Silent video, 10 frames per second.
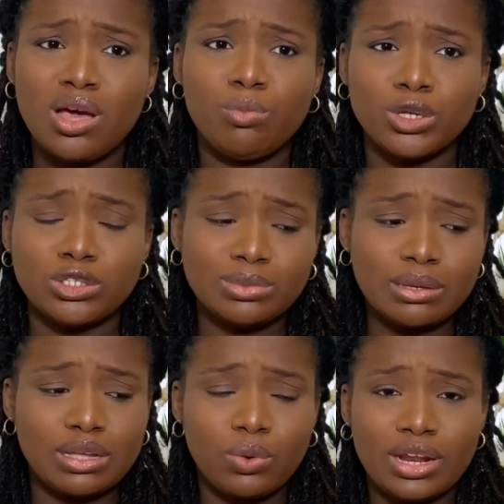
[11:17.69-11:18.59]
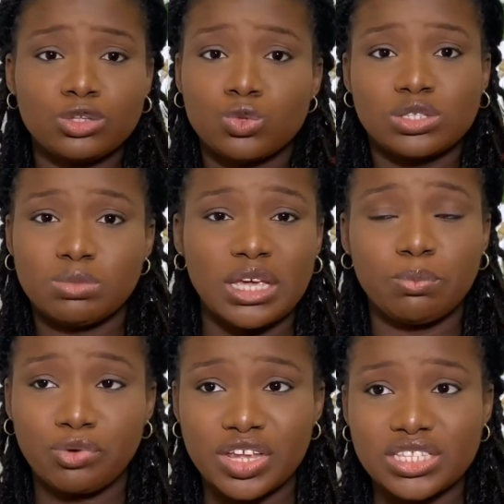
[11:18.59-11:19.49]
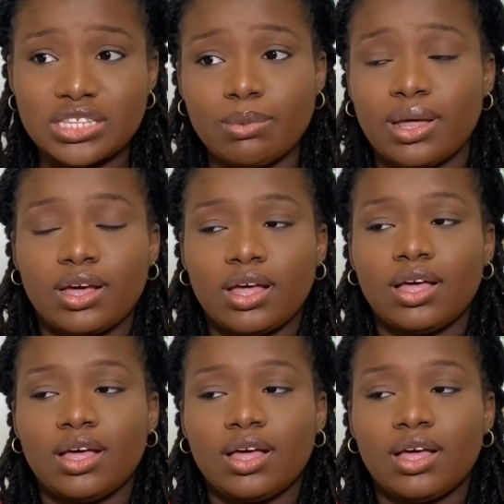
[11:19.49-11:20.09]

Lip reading: But sometimes, like, when I just want to make braids, I'm like,